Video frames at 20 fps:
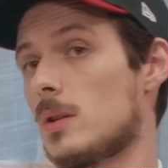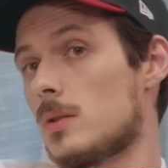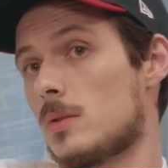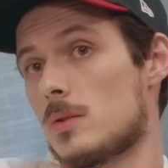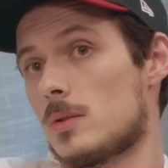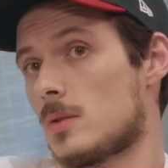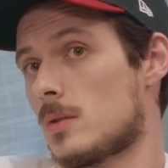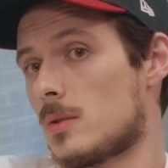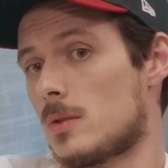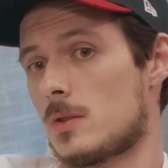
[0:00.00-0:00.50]
it
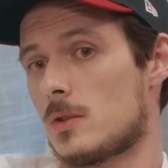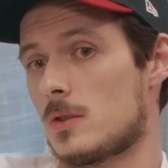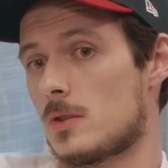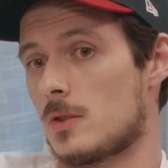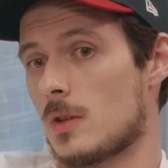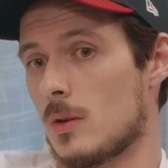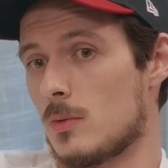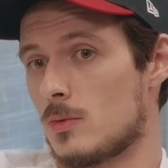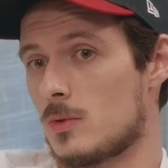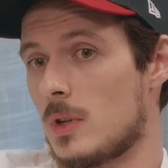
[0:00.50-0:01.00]

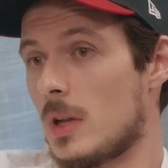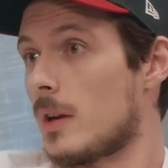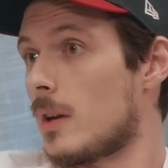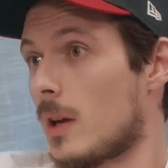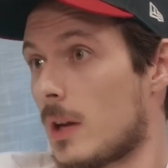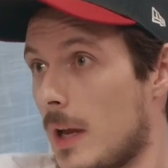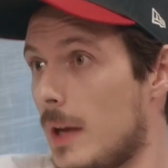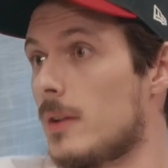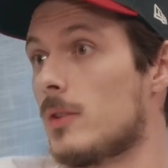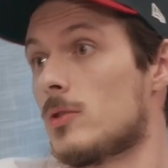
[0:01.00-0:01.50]
sounds like,
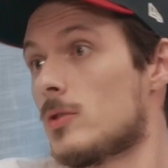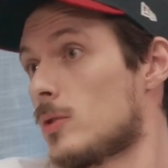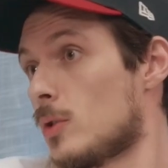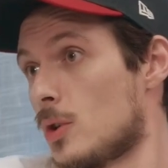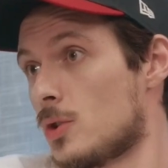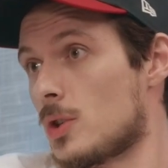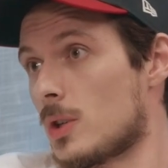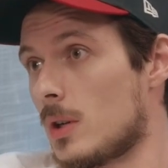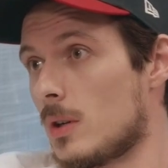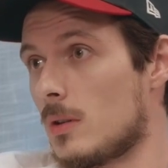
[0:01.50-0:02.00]
again, it's
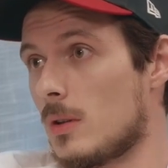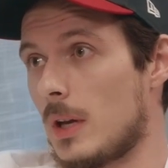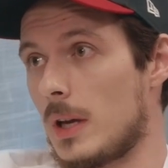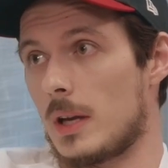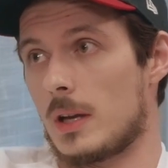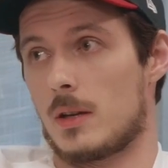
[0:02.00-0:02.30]
logical. Like